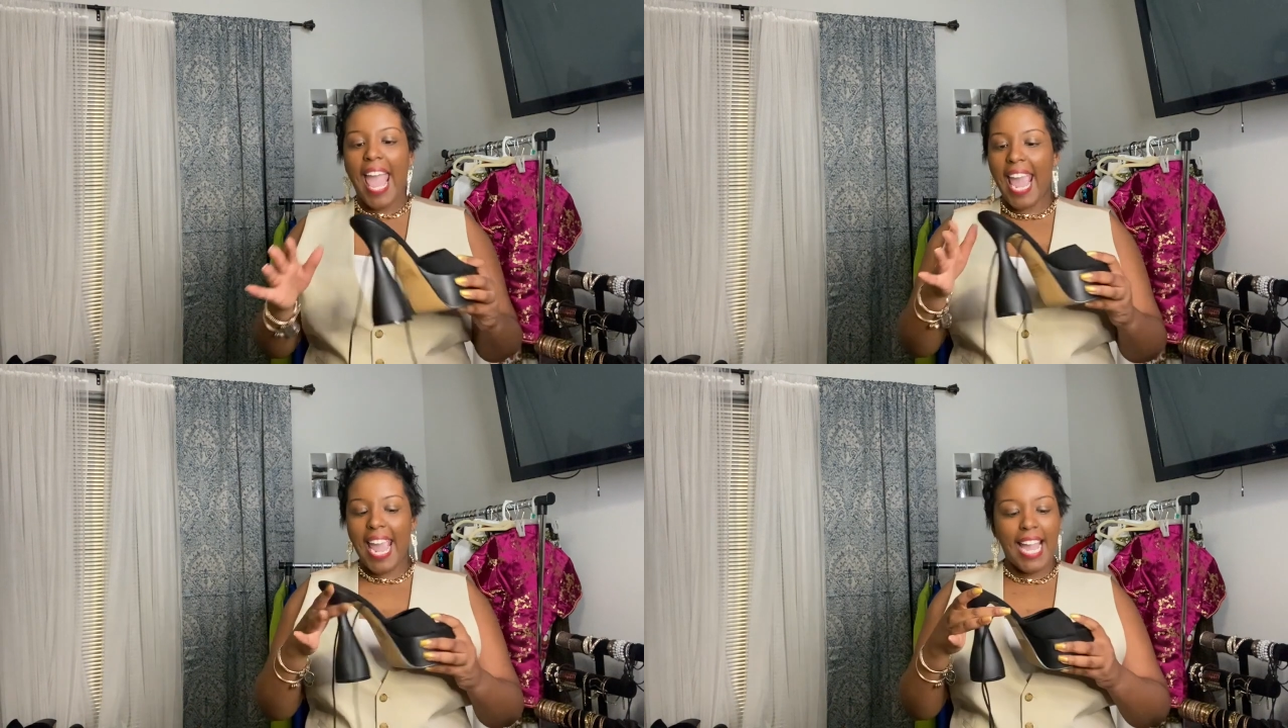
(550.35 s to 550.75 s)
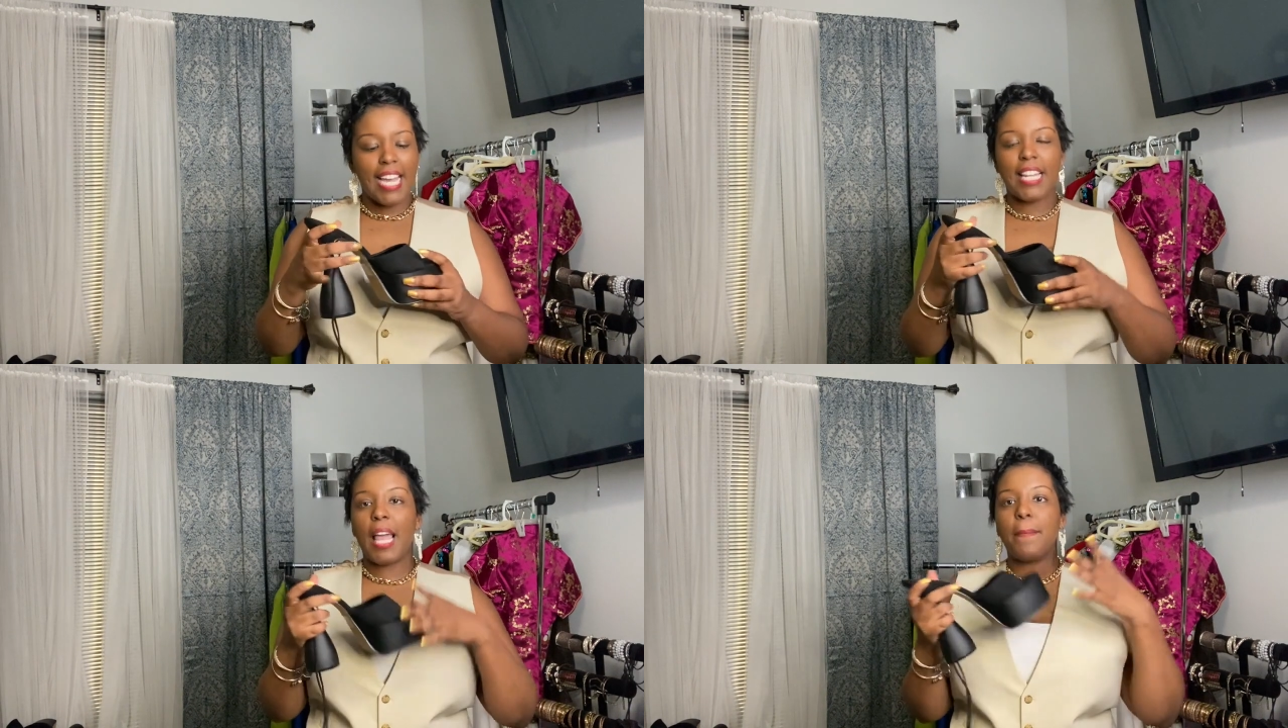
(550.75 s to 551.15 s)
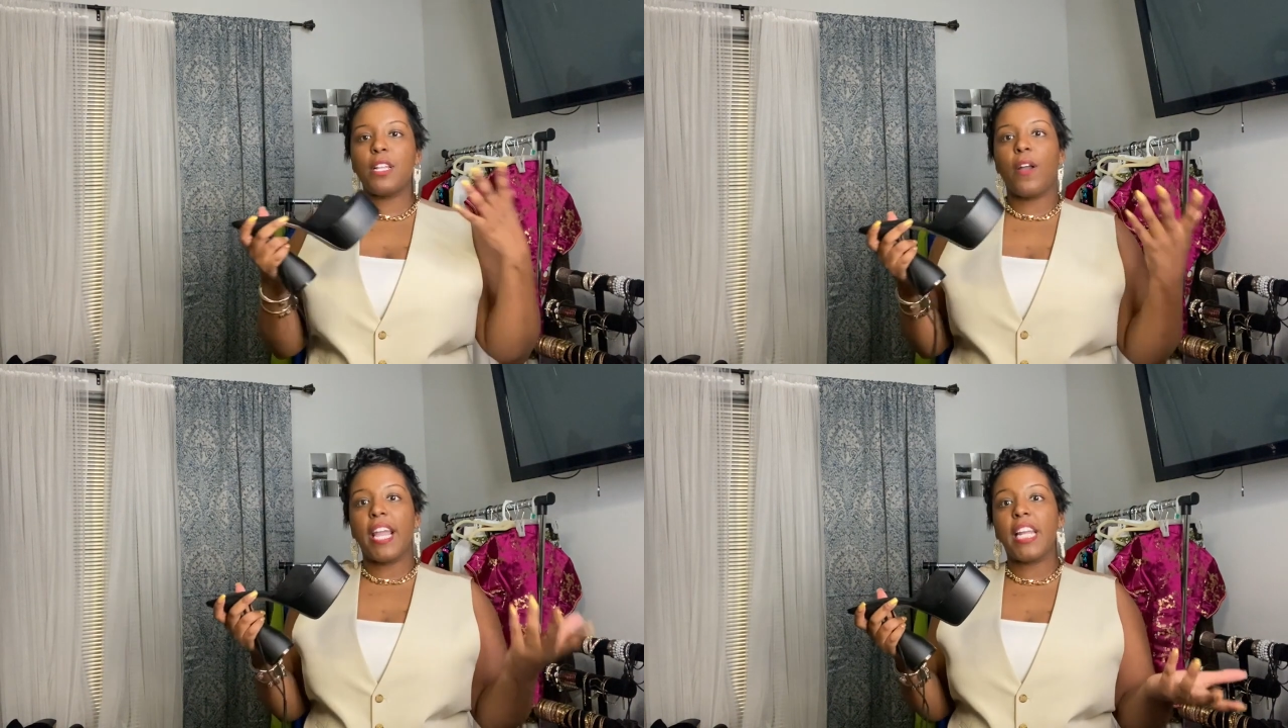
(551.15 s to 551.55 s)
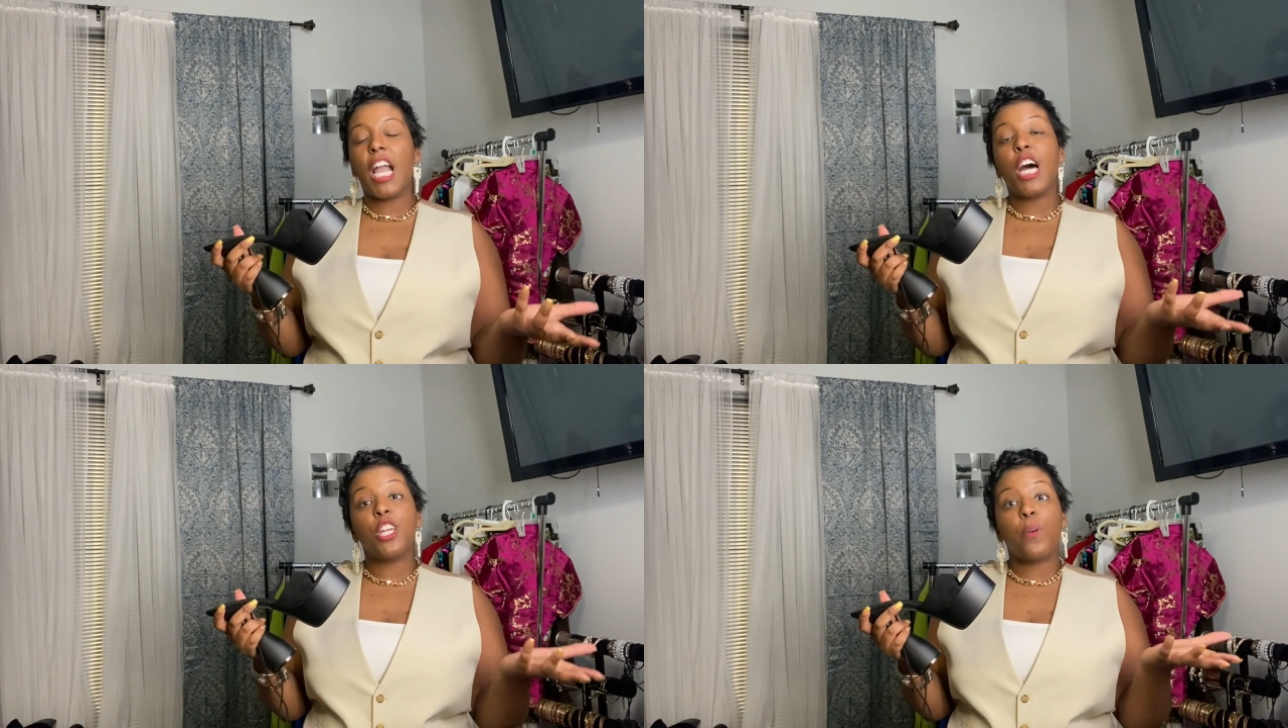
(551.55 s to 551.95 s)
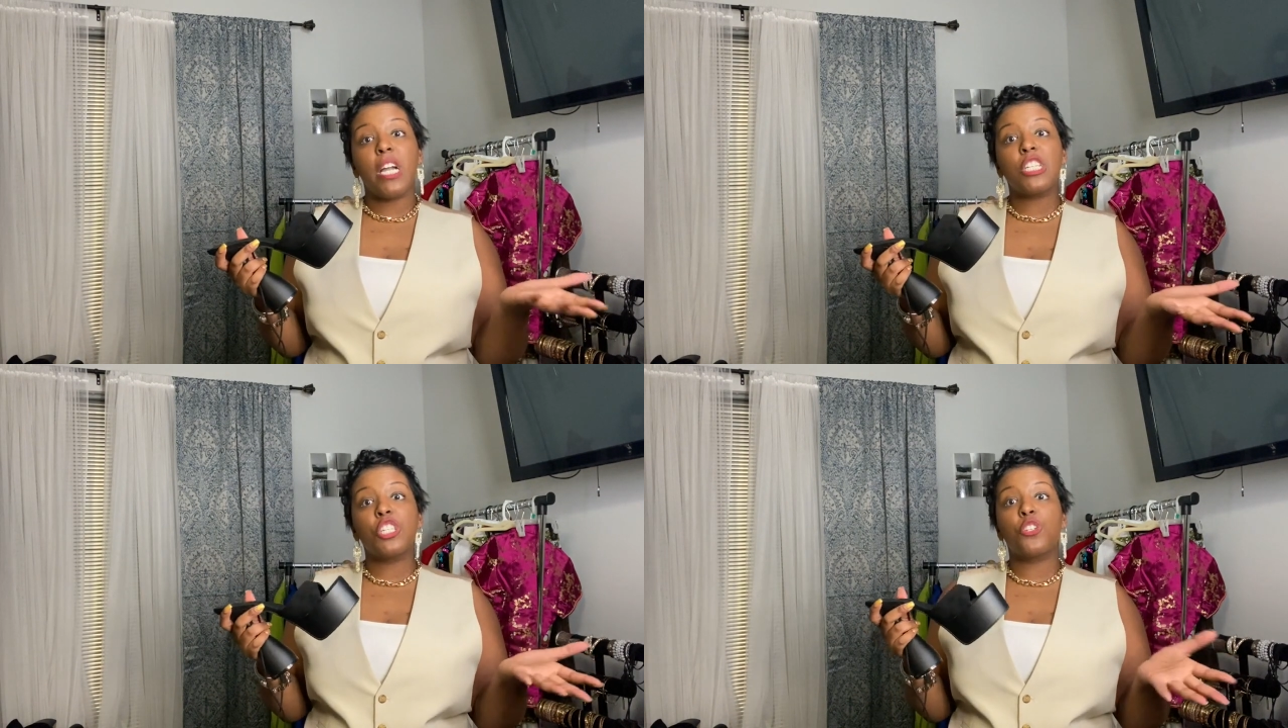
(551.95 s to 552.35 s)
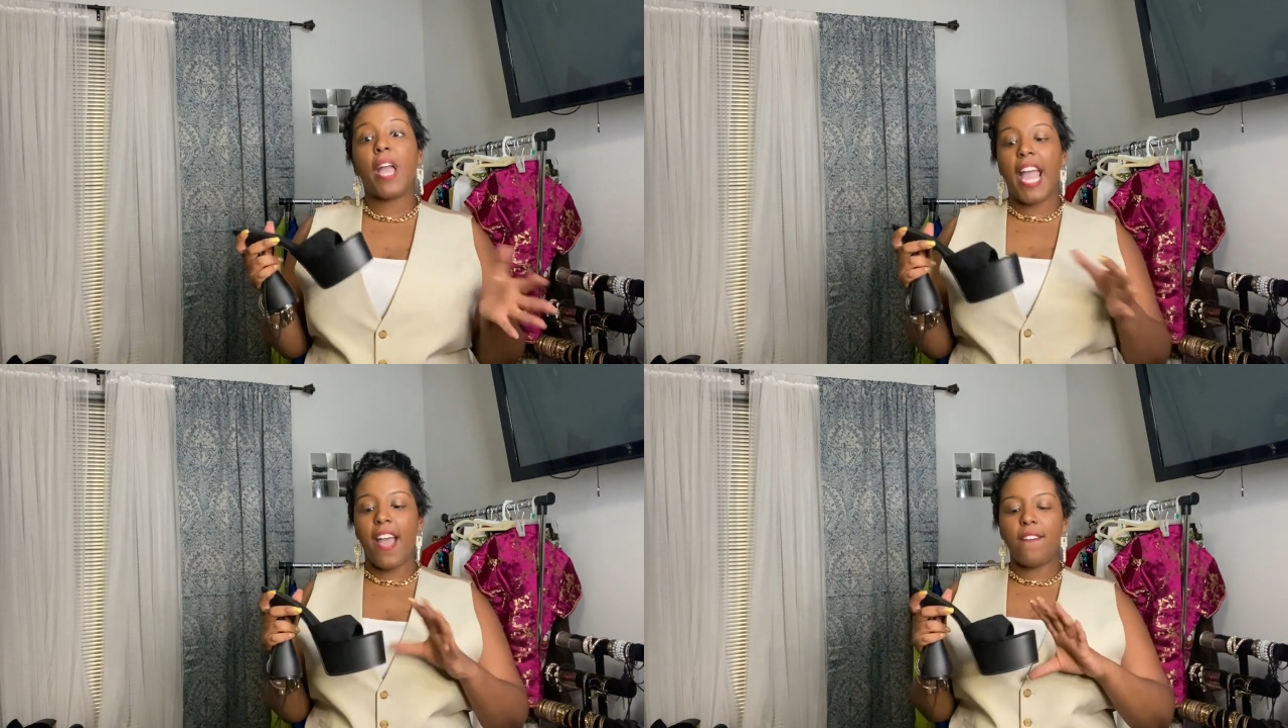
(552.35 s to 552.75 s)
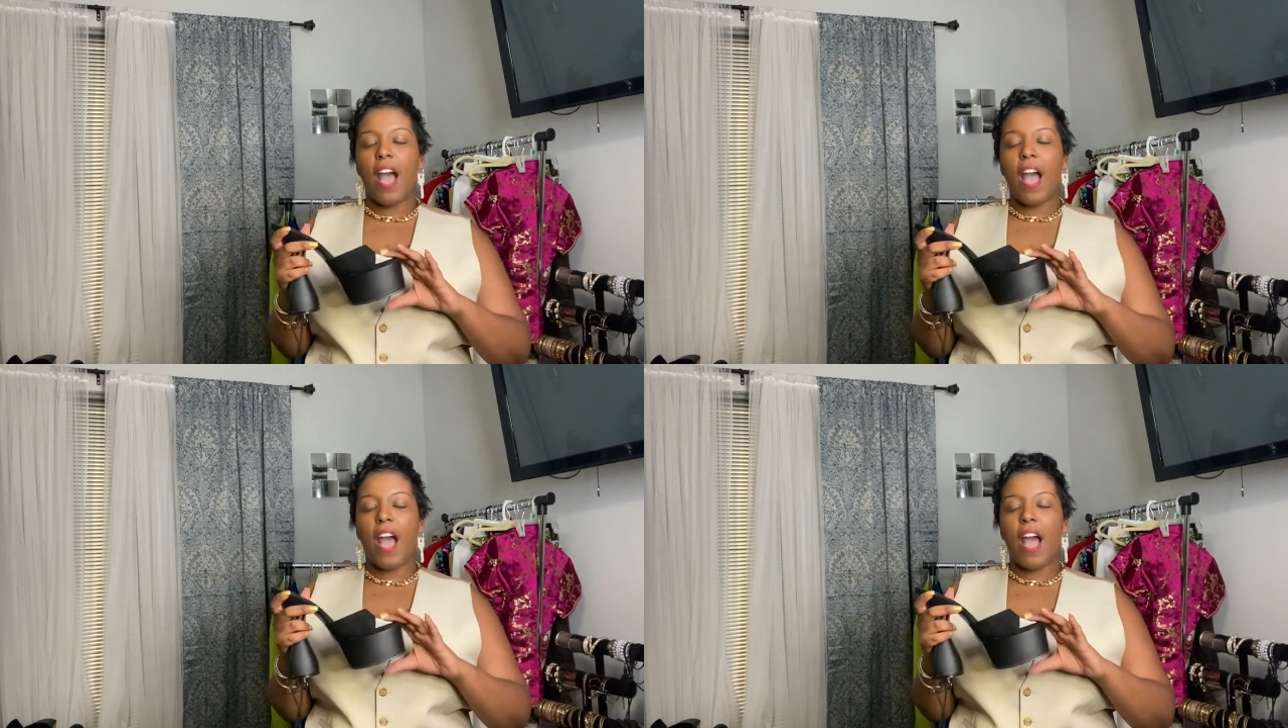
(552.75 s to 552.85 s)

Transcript: And let me know any other questions you have.